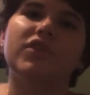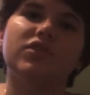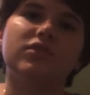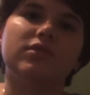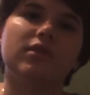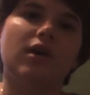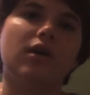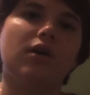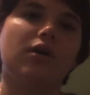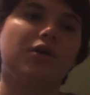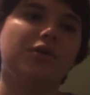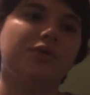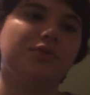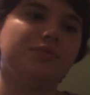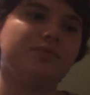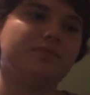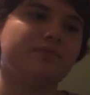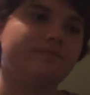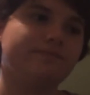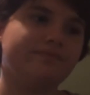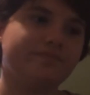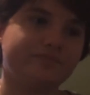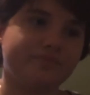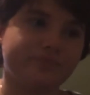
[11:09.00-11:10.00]
So,
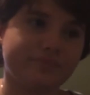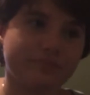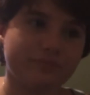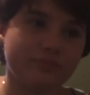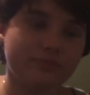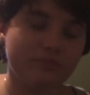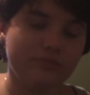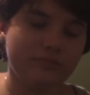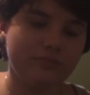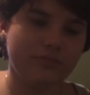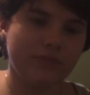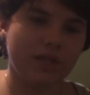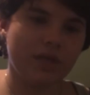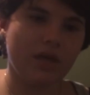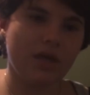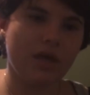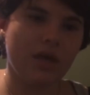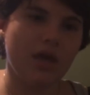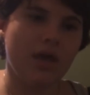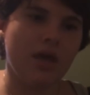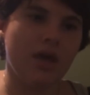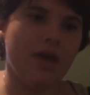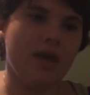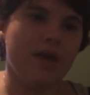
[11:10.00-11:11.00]

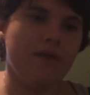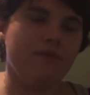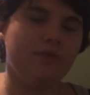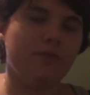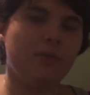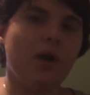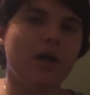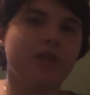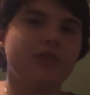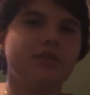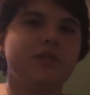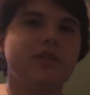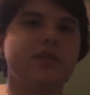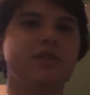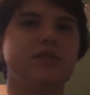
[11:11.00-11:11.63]
if you're watching